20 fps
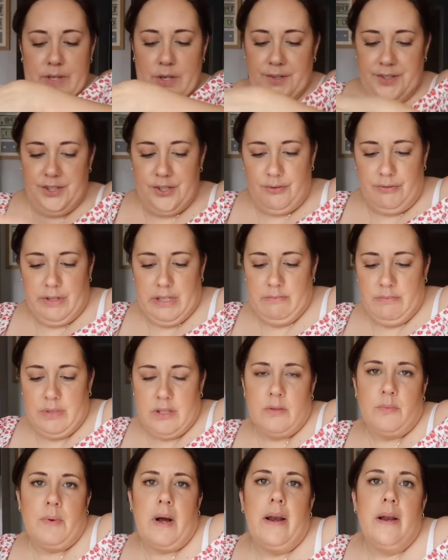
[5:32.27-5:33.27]
the ice creams
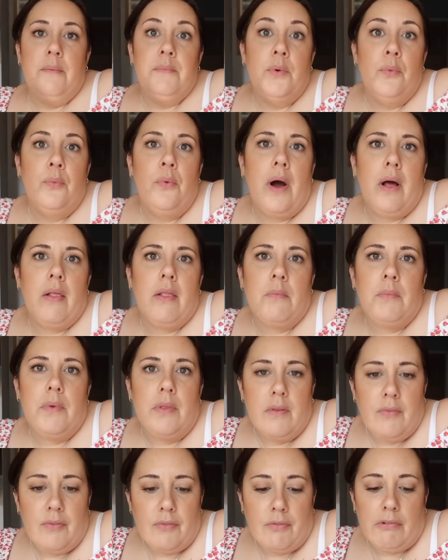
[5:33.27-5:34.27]
as well let me whack them
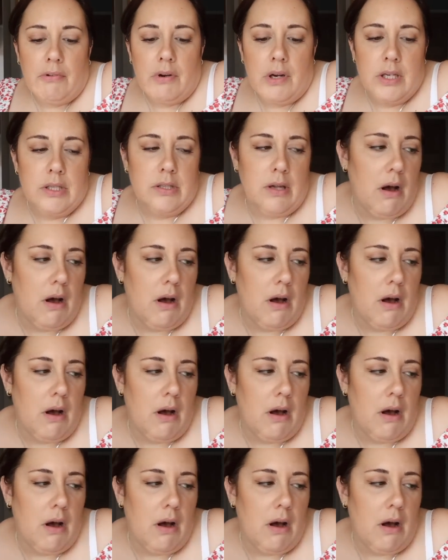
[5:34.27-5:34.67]
in the freezer